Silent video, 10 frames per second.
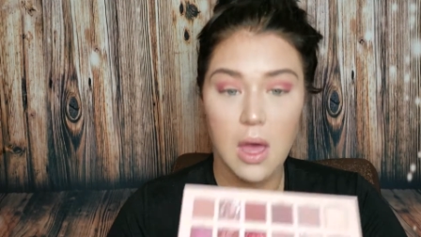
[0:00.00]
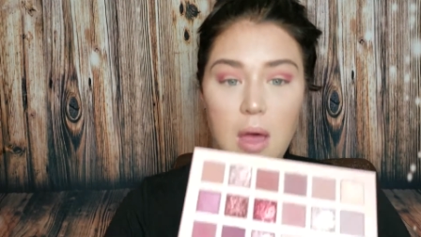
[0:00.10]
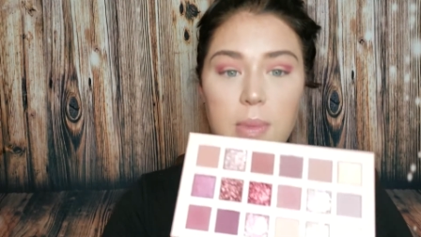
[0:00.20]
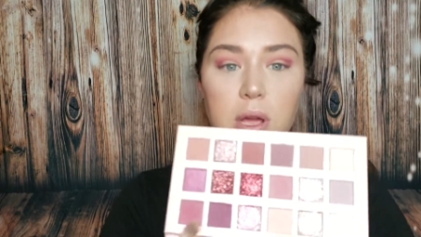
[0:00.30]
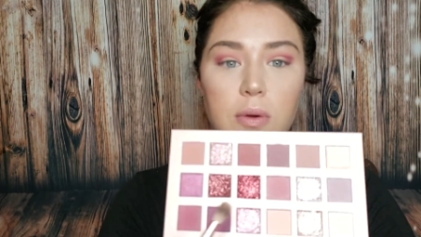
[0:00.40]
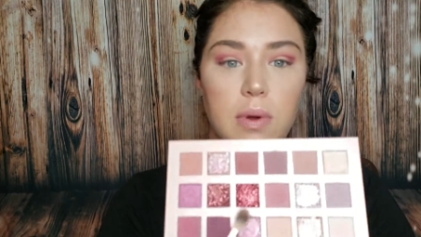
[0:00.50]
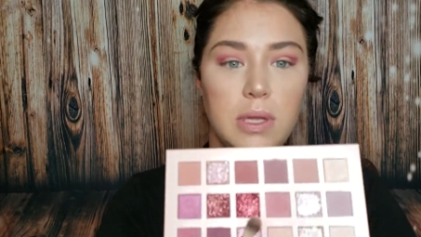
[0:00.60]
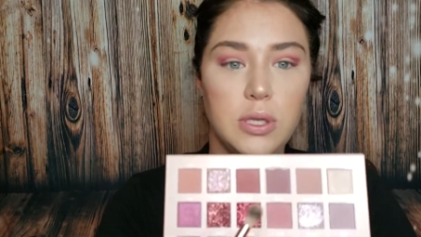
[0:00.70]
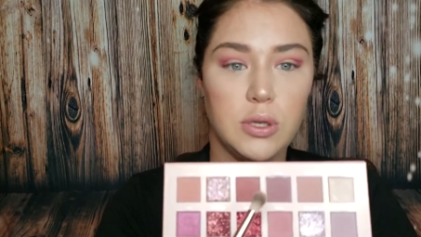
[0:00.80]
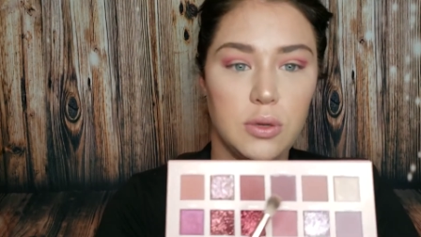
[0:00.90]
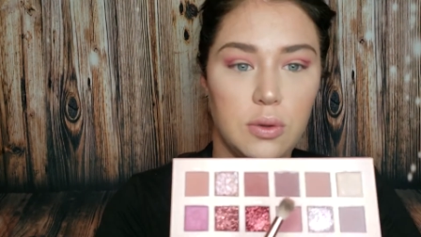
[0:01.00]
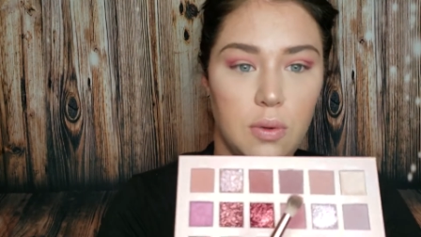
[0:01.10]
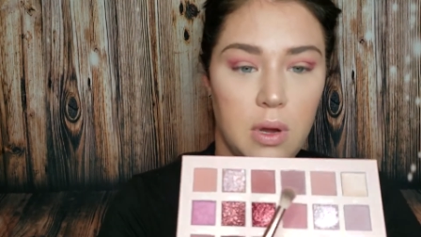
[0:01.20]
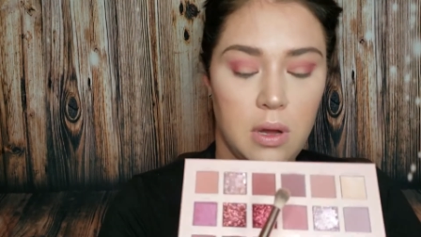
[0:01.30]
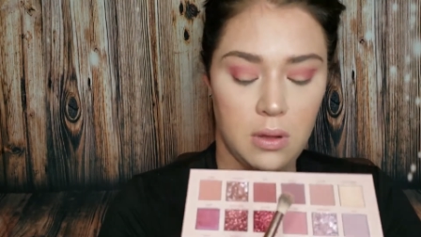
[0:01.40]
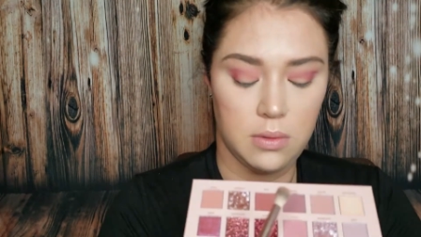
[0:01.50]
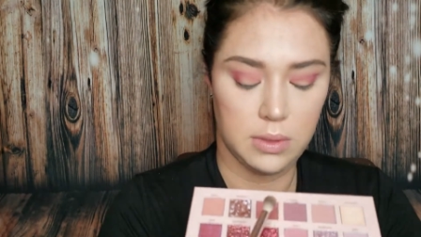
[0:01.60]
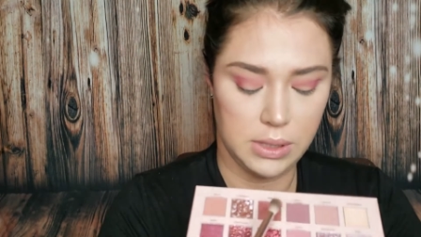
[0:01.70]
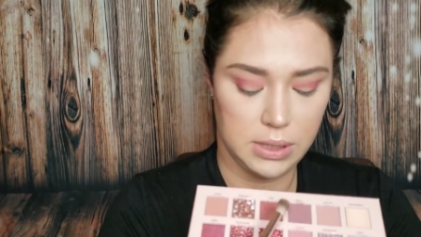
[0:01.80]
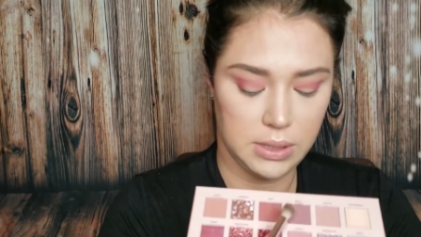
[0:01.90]
I'm going to go into
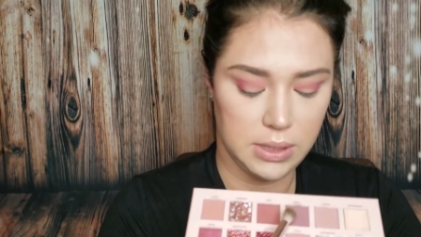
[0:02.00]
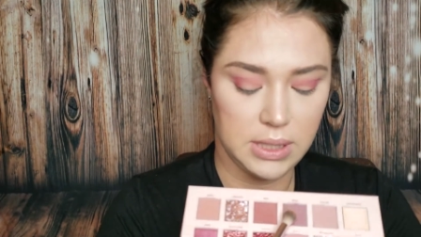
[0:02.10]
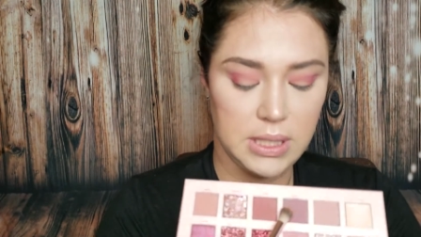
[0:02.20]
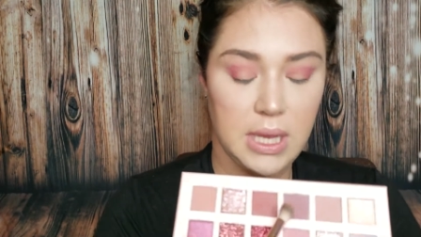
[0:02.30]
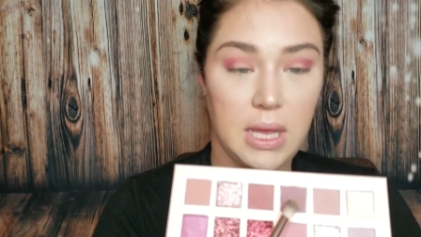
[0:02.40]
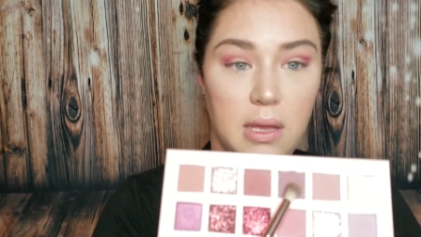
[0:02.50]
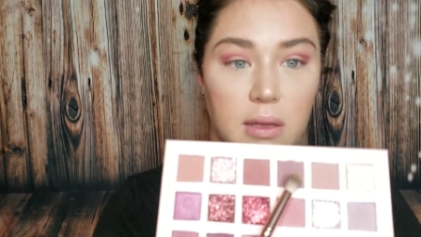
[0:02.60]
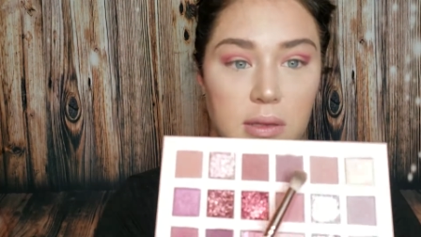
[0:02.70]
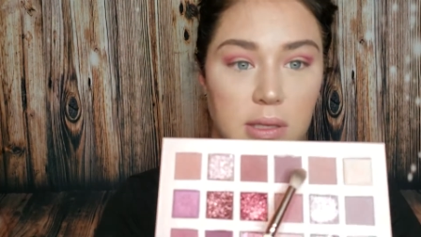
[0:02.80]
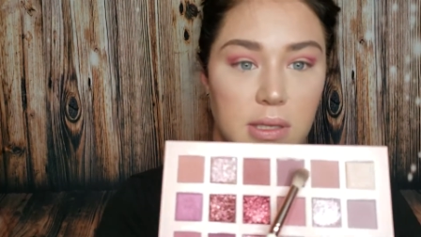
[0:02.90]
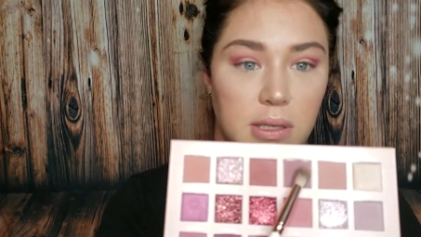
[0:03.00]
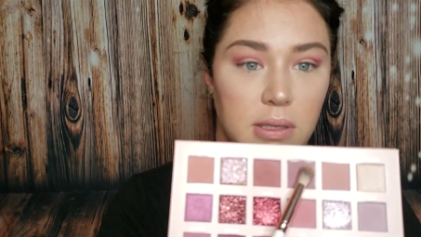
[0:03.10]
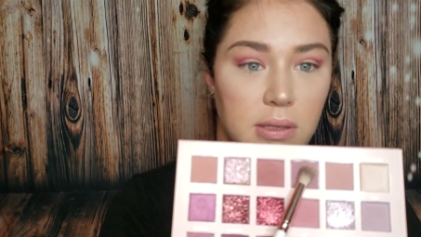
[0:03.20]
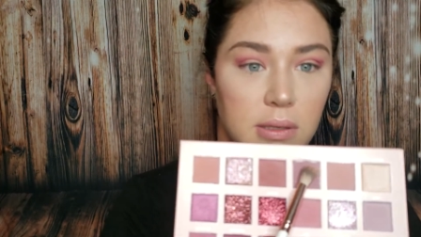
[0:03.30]
Tease.